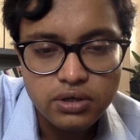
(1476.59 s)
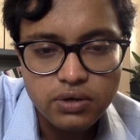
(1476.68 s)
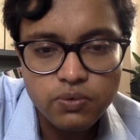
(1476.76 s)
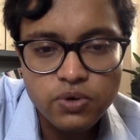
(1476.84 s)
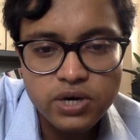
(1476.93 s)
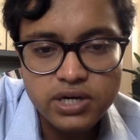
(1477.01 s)

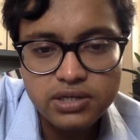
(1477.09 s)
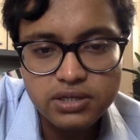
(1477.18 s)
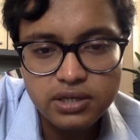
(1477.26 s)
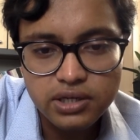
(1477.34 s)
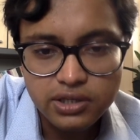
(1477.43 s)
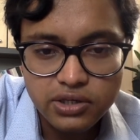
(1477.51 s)
words
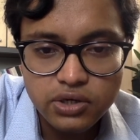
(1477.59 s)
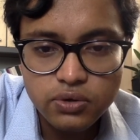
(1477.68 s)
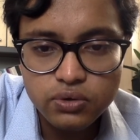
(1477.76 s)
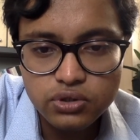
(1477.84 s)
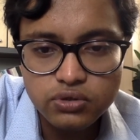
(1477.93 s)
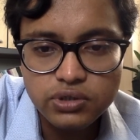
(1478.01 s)

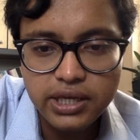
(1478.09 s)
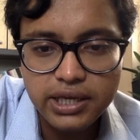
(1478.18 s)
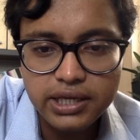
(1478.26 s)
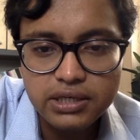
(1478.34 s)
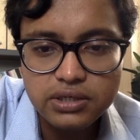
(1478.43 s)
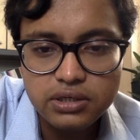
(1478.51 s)
used to take
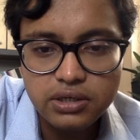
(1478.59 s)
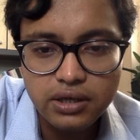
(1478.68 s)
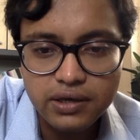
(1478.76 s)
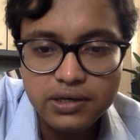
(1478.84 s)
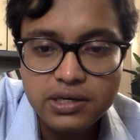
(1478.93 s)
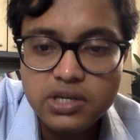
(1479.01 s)
in
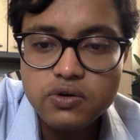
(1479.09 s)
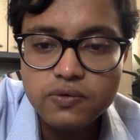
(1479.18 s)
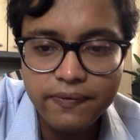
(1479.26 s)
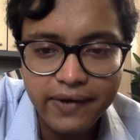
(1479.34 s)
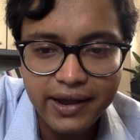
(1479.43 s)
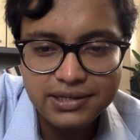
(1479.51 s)
new
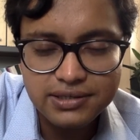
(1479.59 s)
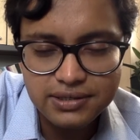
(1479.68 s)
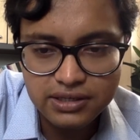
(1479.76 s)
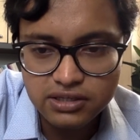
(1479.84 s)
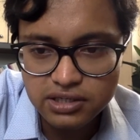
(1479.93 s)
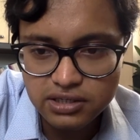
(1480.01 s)
facts
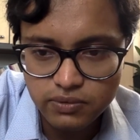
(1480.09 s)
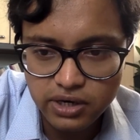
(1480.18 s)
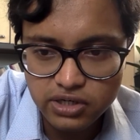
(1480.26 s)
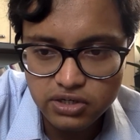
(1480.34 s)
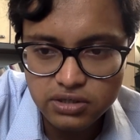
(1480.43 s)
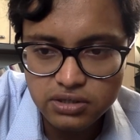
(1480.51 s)
and
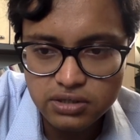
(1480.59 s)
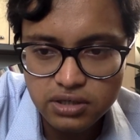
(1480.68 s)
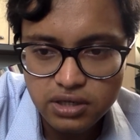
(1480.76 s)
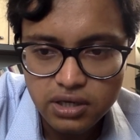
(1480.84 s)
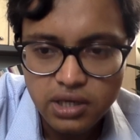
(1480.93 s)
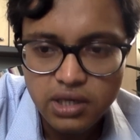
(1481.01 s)
situations
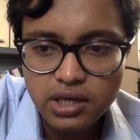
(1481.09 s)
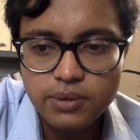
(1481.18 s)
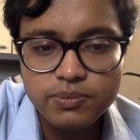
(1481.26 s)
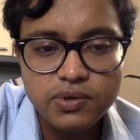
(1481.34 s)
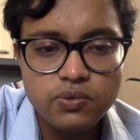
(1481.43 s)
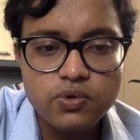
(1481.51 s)

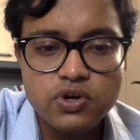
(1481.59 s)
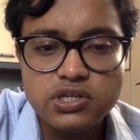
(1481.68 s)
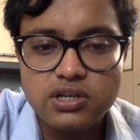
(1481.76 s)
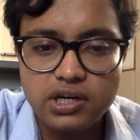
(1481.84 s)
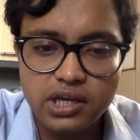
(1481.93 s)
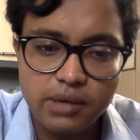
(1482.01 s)
if the words
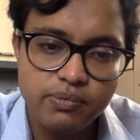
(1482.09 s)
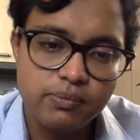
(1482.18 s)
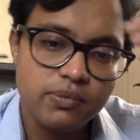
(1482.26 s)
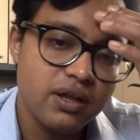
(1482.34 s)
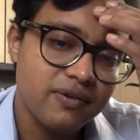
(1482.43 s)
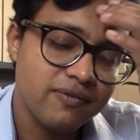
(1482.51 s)
are
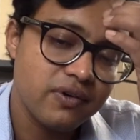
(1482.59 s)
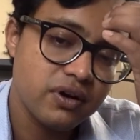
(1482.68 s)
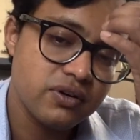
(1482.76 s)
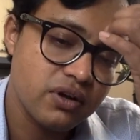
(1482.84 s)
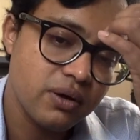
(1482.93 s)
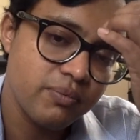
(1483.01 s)
capable of
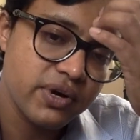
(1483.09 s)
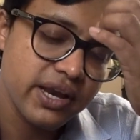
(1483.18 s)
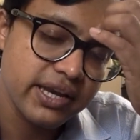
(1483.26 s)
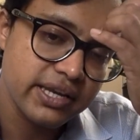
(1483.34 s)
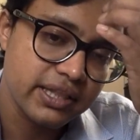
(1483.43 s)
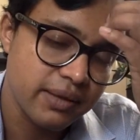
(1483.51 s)

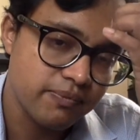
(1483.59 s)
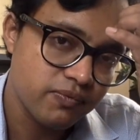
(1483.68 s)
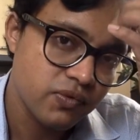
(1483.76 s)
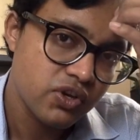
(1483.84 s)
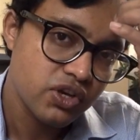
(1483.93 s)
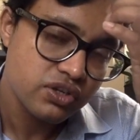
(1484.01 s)
comprehending them.
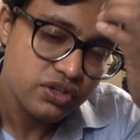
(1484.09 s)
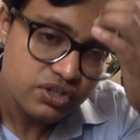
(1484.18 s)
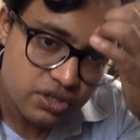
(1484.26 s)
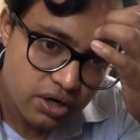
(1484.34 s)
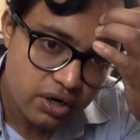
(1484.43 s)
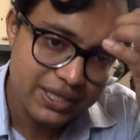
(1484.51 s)

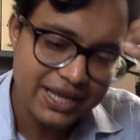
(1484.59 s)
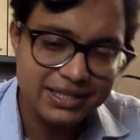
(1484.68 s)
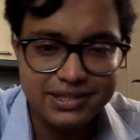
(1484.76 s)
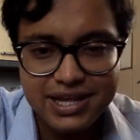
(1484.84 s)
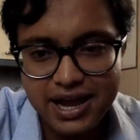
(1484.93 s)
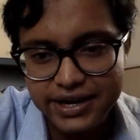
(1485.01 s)
So that's
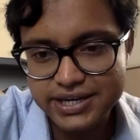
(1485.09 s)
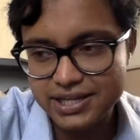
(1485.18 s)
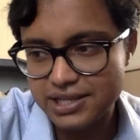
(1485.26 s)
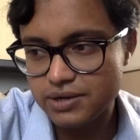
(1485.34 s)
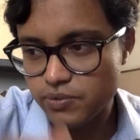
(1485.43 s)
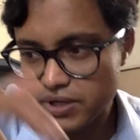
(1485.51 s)
the idea,
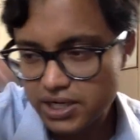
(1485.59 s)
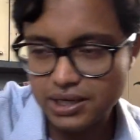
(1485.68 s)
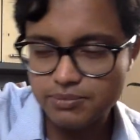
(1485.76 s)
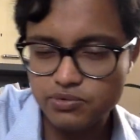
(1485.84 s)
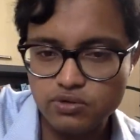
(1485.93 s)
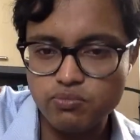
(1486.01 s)
that when it
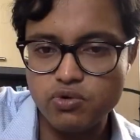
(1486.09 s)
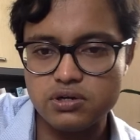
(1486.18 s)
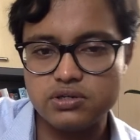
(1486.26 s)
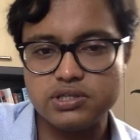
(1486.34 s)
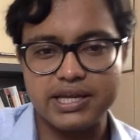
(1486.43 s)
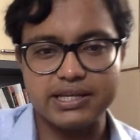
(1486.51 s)
comes to
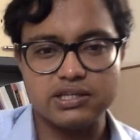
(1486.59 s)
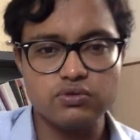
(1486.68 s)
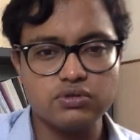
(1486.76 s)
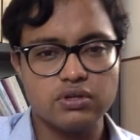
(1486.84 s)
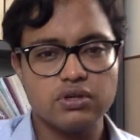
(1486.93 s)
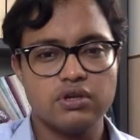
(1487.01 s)
modern
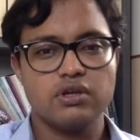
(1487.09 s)
statutes,